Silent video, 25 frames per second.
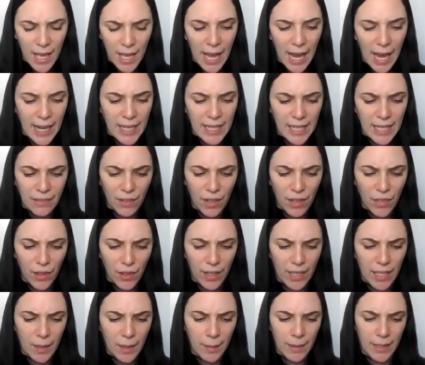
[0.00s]
I never
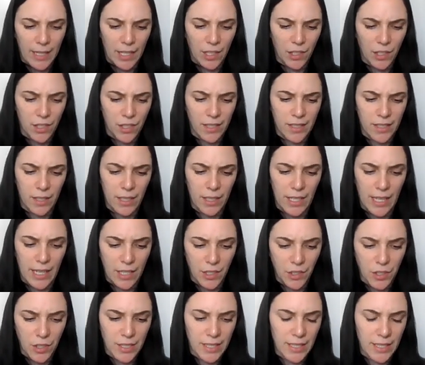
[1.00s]
thought he'd be
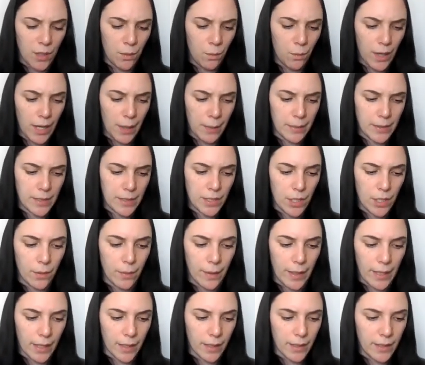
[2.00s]
interested in what I was
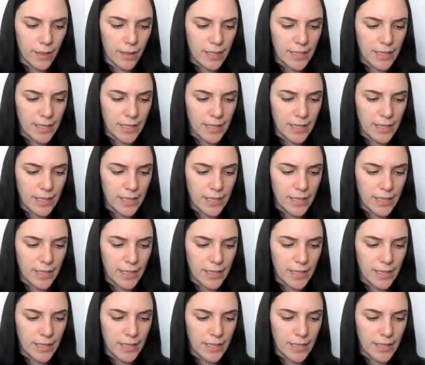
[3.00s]
doing.